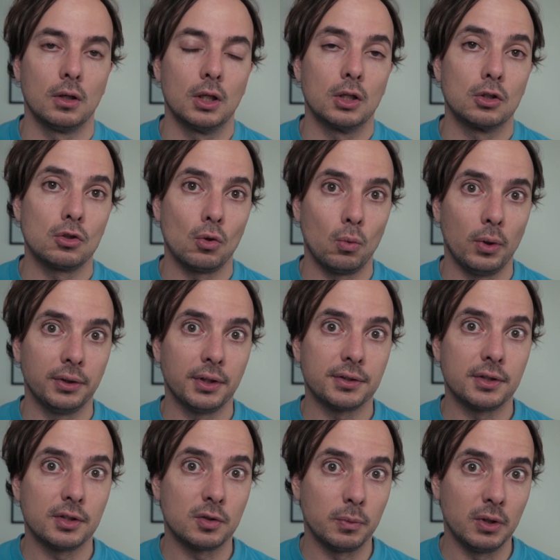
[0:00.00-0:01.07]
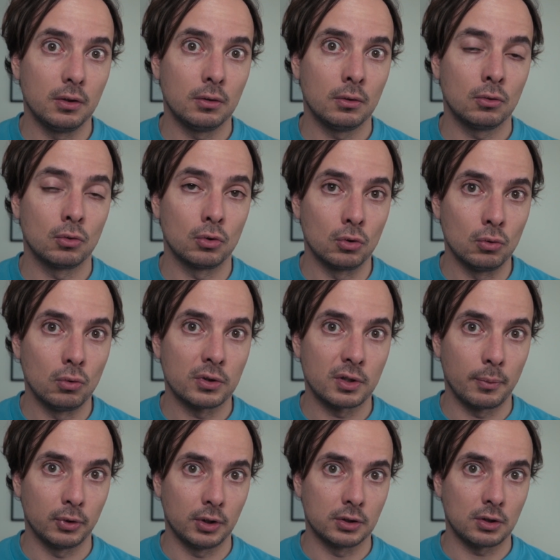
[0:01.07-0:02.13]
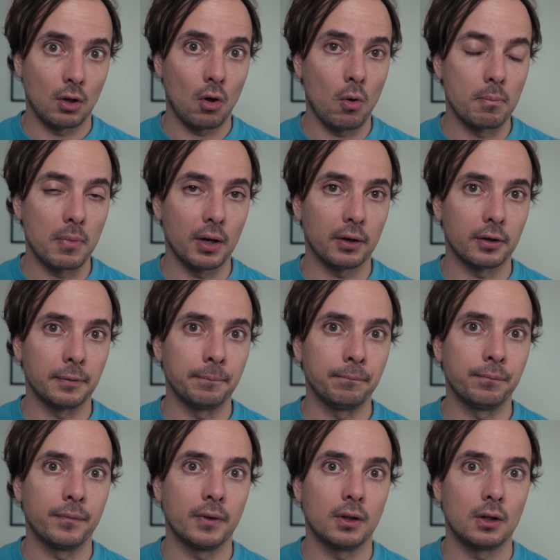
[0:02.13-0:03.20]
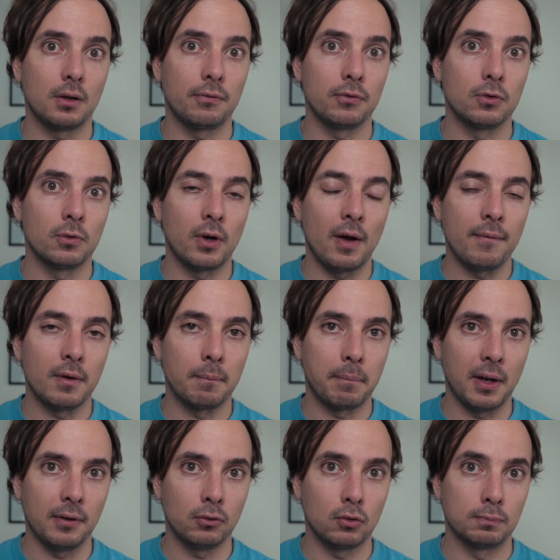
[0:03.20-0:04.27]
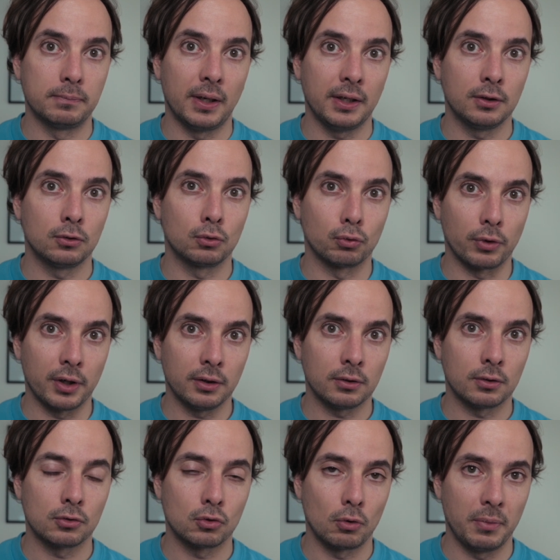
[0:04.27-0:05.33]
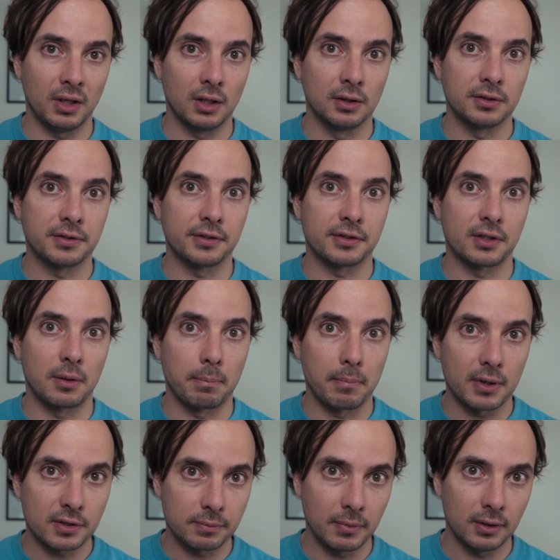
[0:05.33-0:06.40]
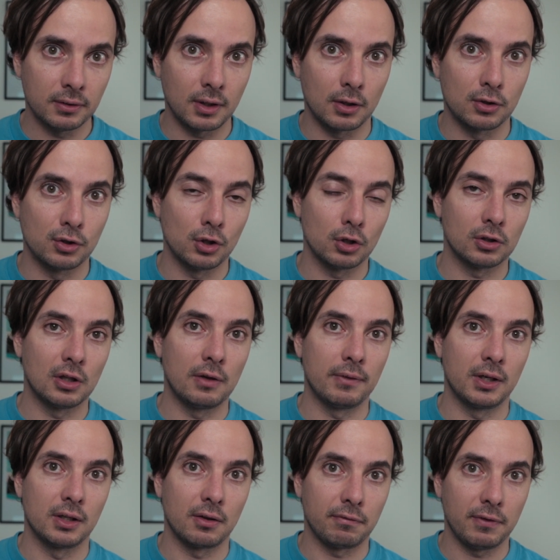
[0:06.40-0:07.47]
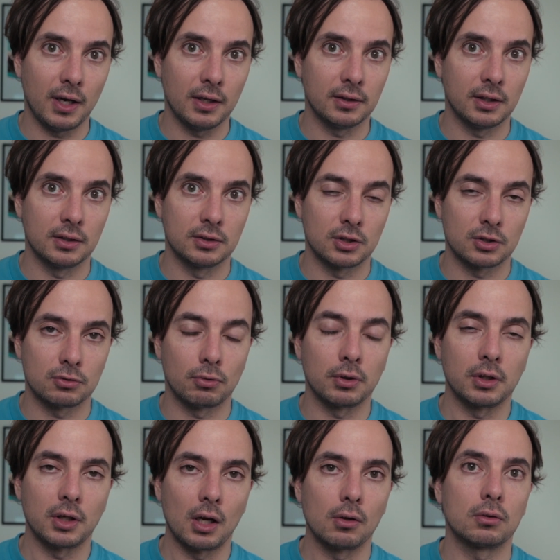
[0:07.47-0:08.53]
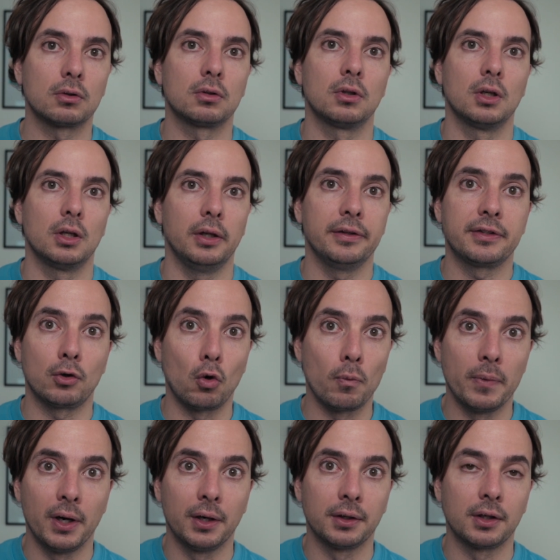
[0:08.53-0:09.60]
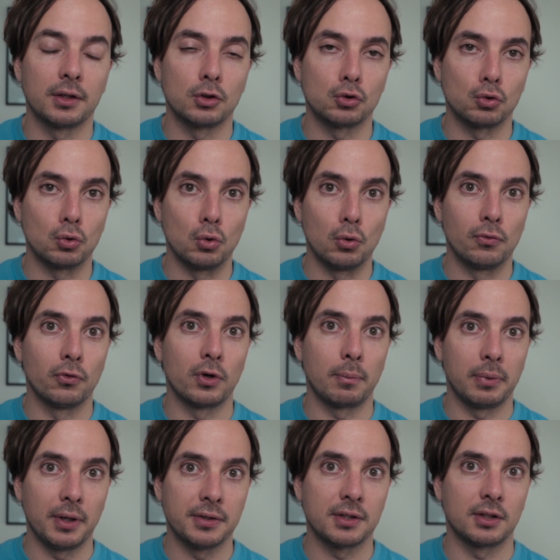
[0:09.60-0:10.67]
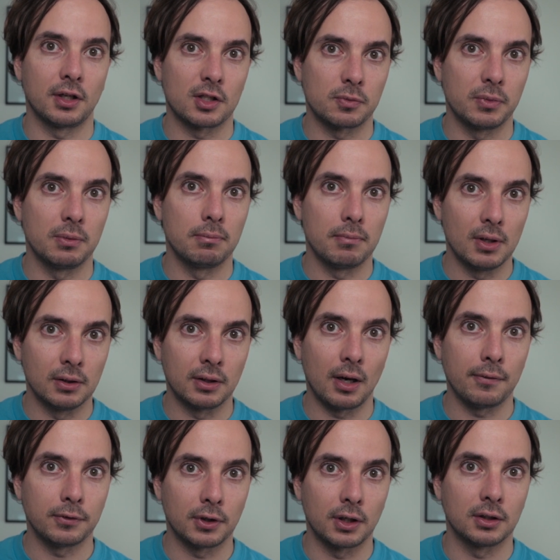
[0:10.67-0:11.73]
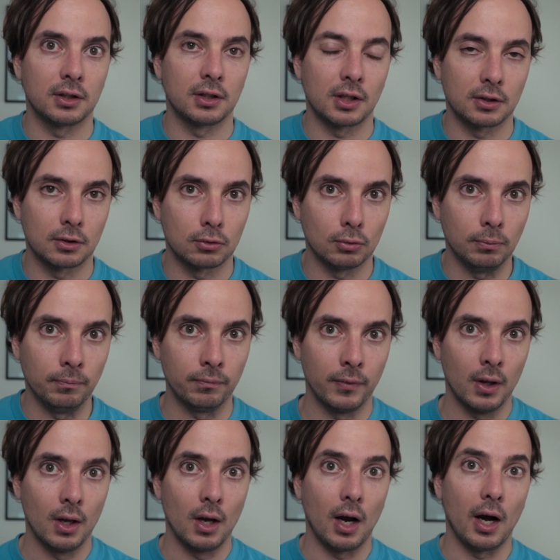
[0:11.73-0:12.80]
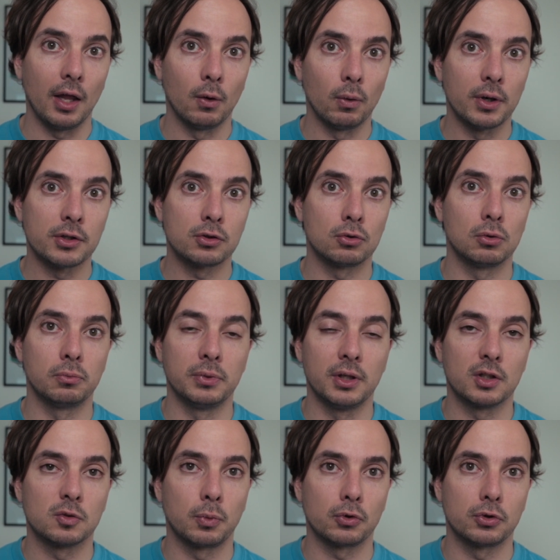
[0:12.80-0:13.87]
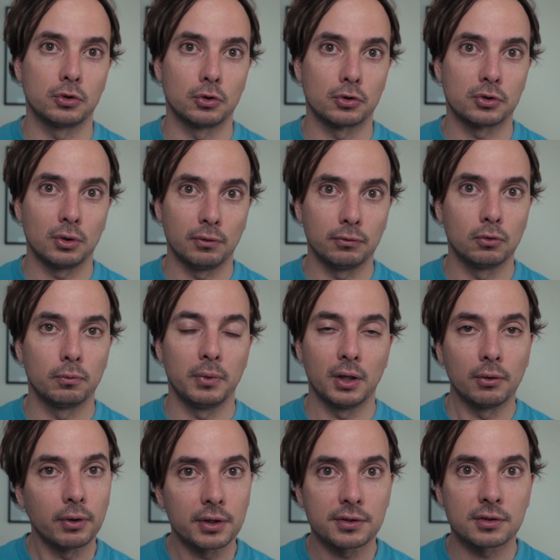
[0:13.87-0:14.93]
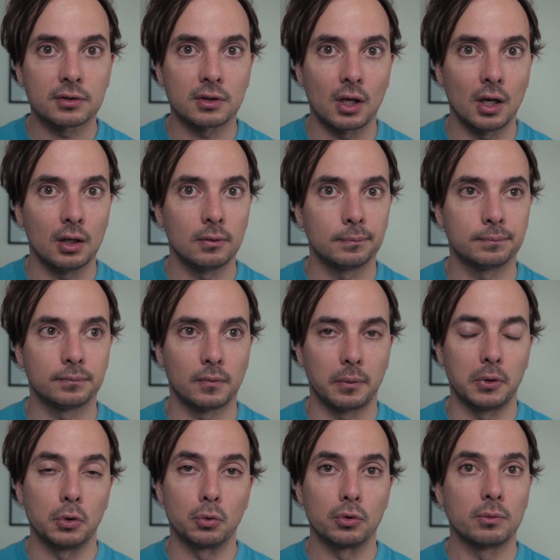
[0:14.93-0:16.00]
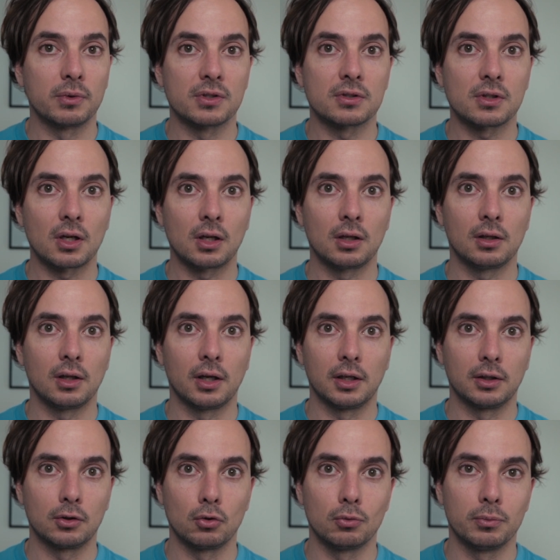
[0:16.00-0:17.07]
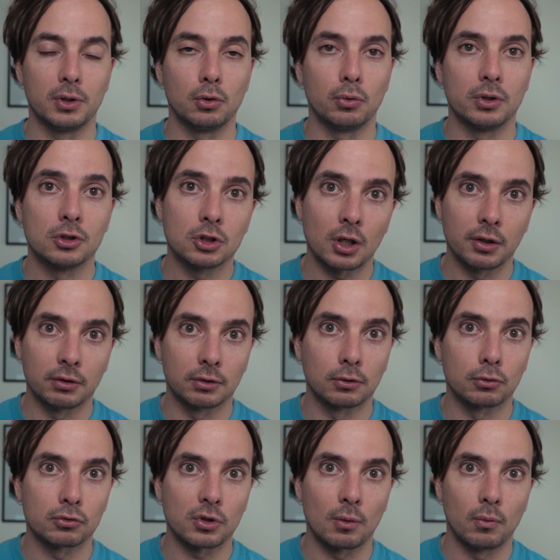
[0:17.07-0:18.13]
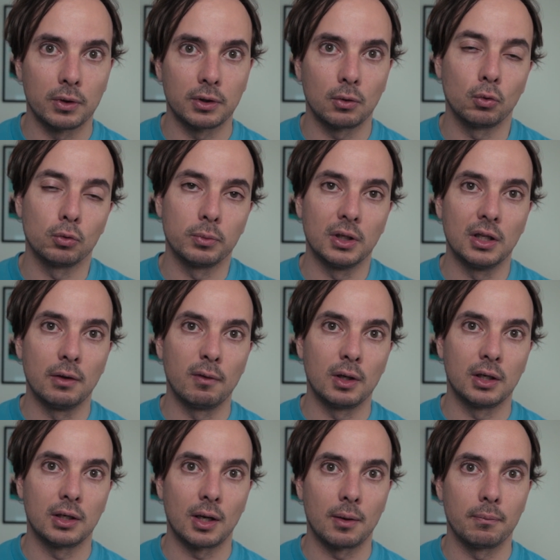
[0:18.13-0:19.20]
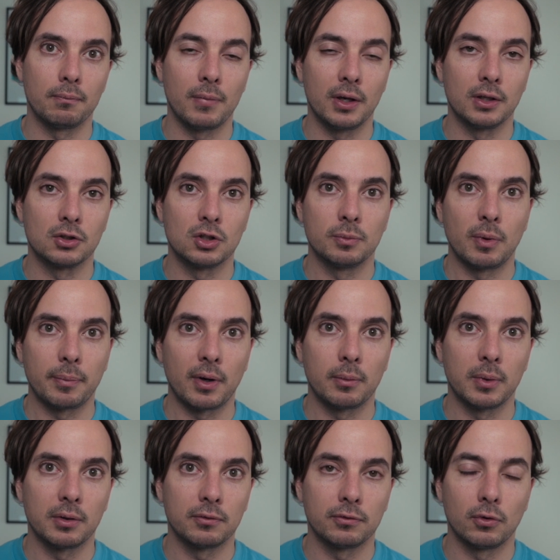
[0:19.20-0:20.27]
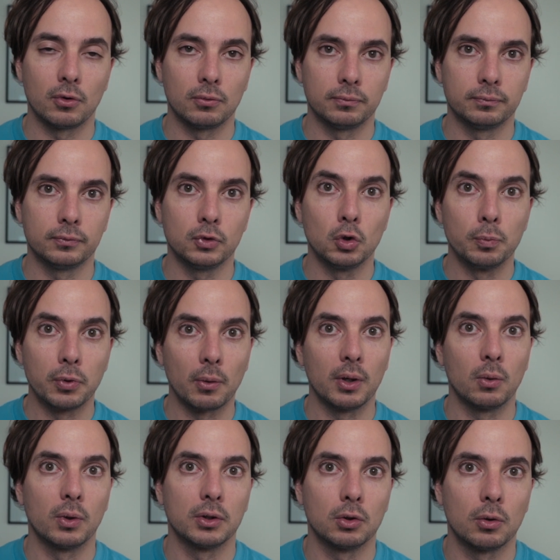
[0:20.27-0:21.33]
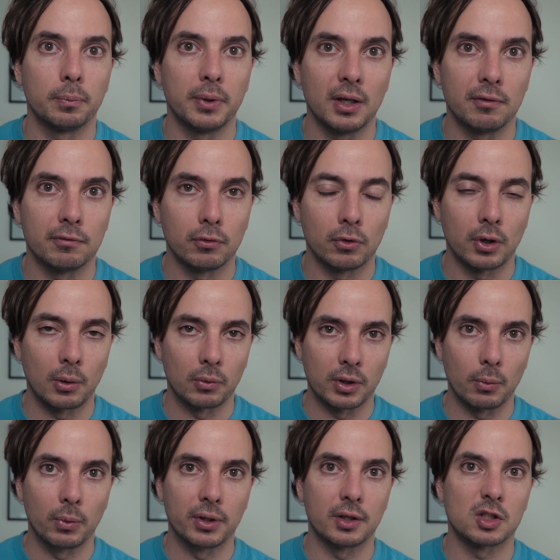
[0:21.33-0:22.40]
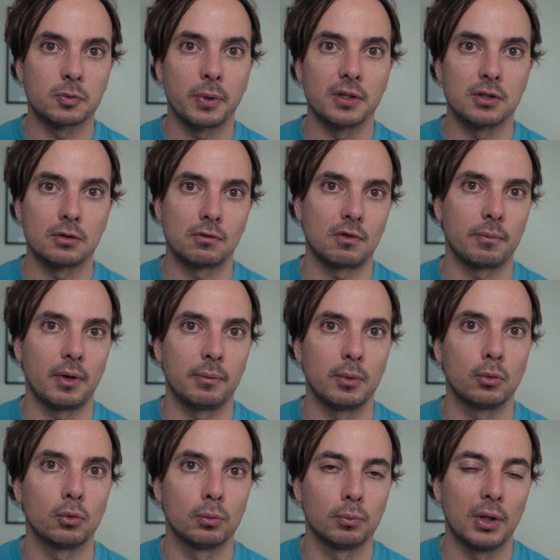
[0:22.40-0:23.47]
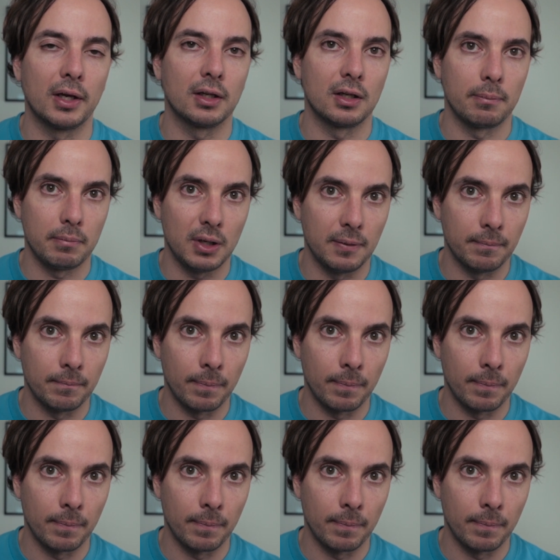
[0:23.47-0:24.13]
So what does this mean to you as a potential home buyer? If you ever plan to buy to rent, so making this as an investment and not living in the flat and just rent it out, it's a no-brainer that you should look for a place that has been built after 1992. Otherwise, you will be exposing yourself to big risks, and you could even say like you'll be doing charity to someone that will be living in a very cheap apartment for you probably what you're paying for and what the expenses of the apartment would likely be.